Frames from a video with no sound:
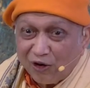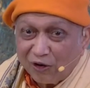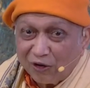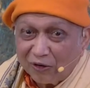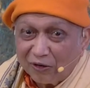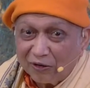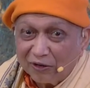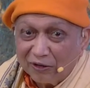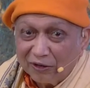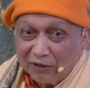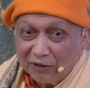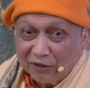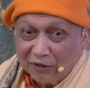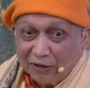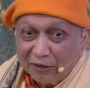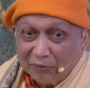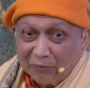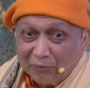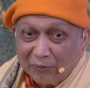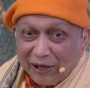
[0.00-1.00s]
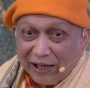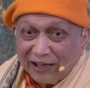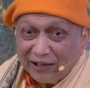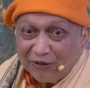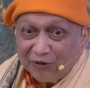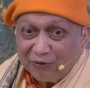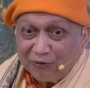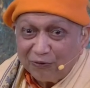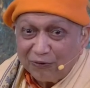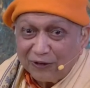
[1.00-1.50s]
God
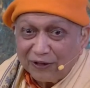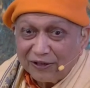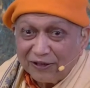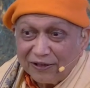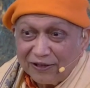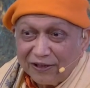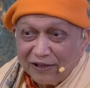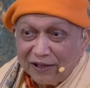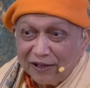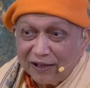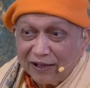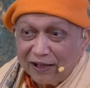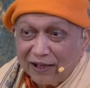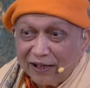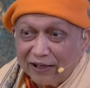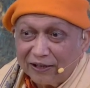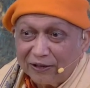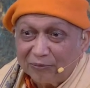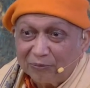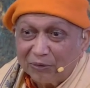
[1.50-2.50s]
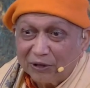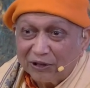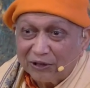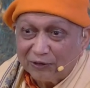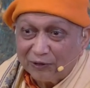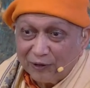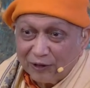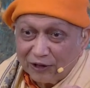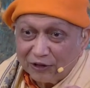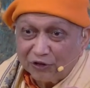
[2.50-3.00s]
manifesting
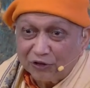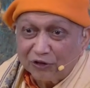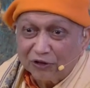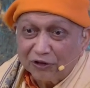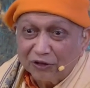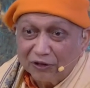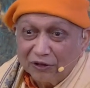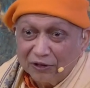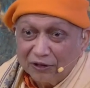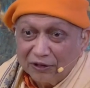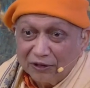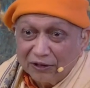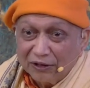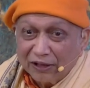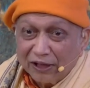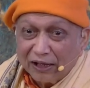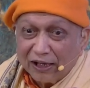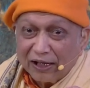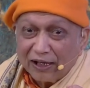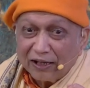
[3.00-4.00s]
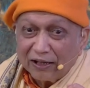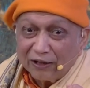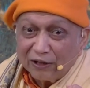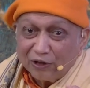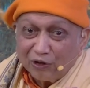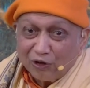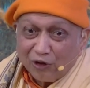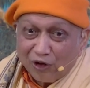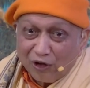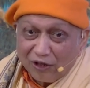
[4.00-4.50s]
as Prithish.
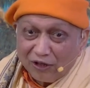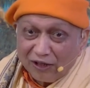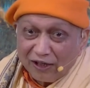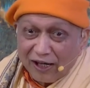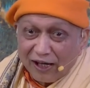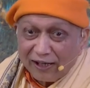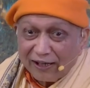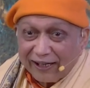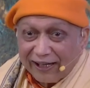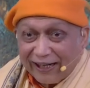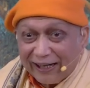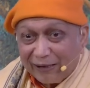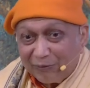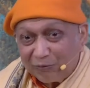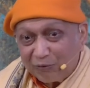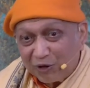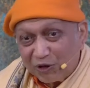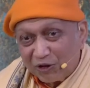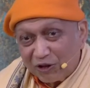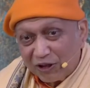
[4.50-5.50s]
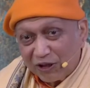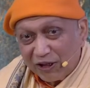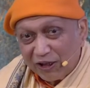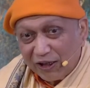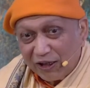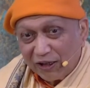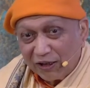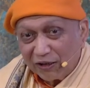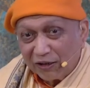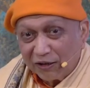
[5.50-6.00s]
Uh, not that I am
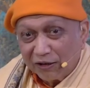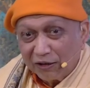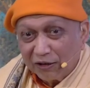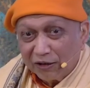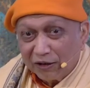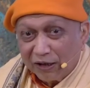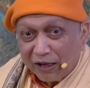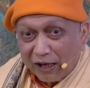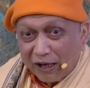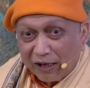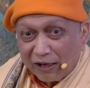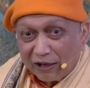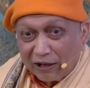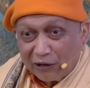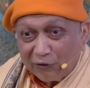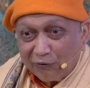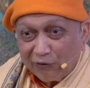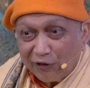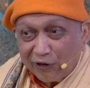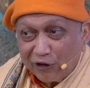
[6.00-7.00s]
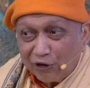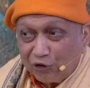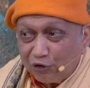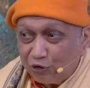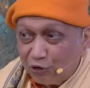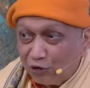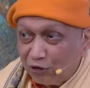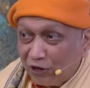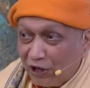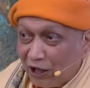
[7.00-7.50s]
seeing uh,
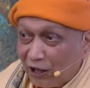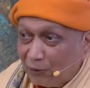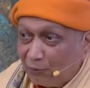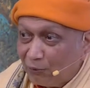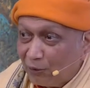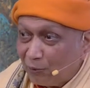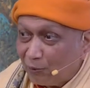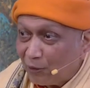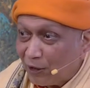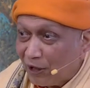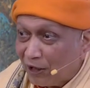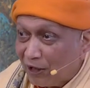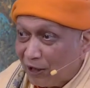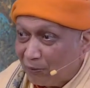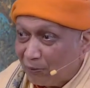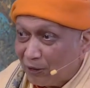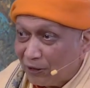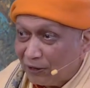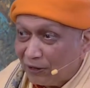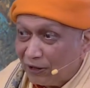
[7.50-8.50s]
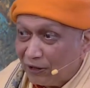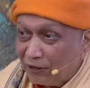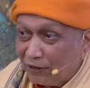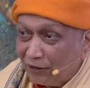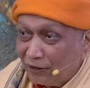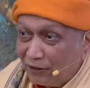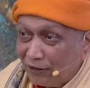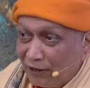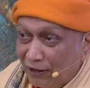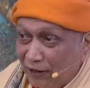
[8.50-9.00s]
revered Shuddhatma
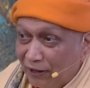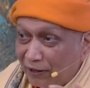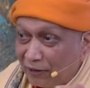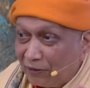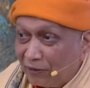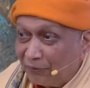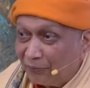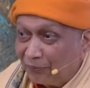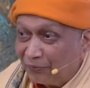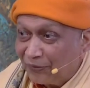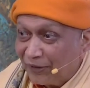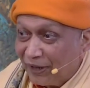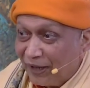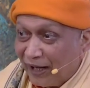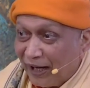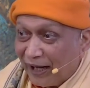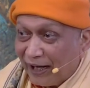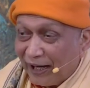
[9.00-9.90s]
Pranamataji there.